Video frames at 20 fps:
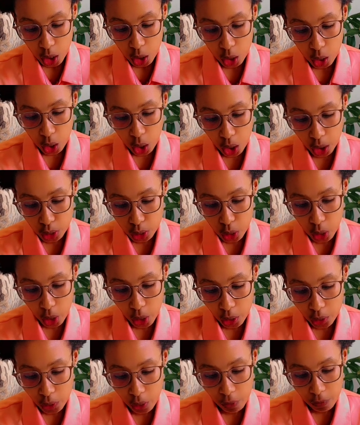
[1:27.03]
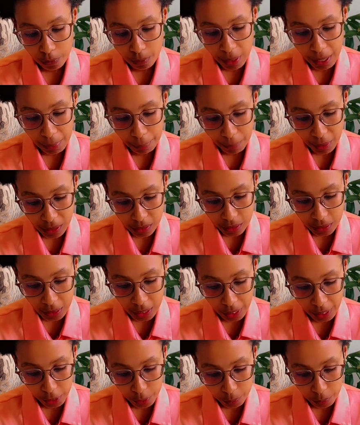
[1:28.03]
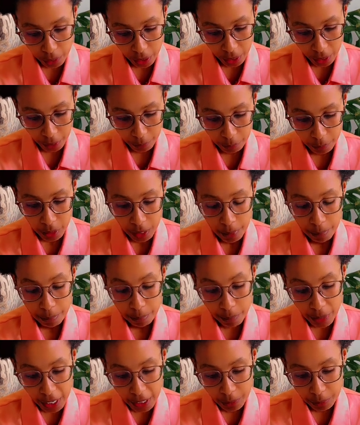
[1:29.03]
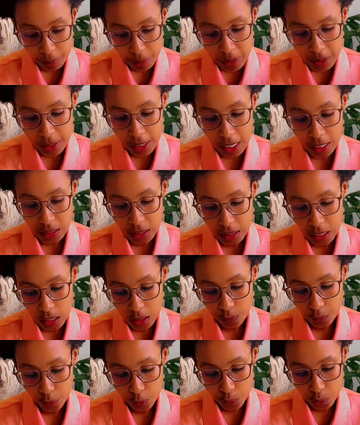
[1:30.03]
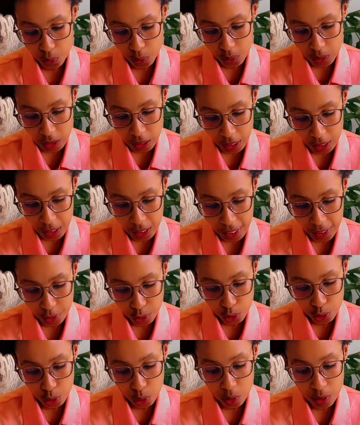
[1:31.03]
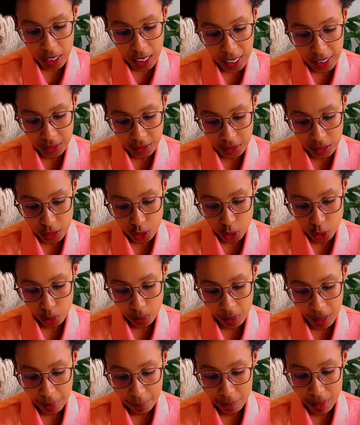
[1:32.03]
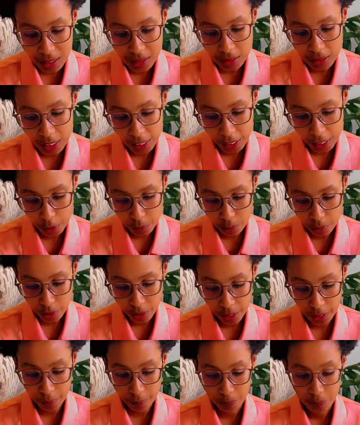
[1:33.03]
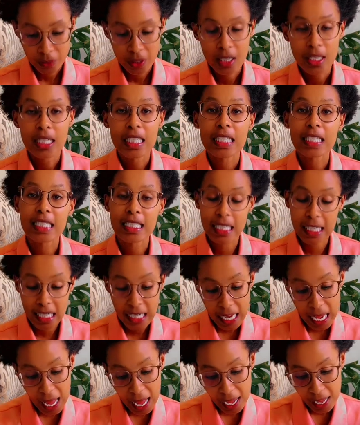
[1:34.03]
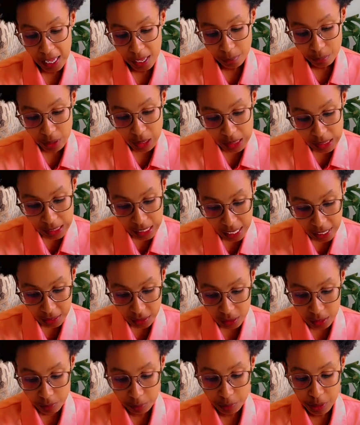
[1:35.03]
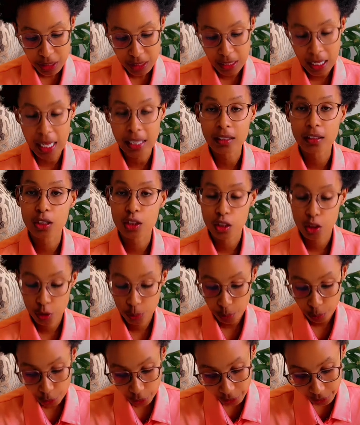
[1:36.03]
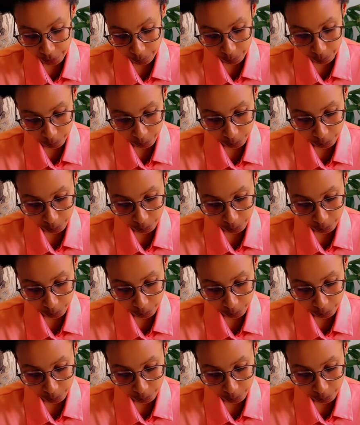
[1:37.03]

Lord God of my master Abraham, make me successful today and show kindness to my master Abraham. See, I am standing beside the spring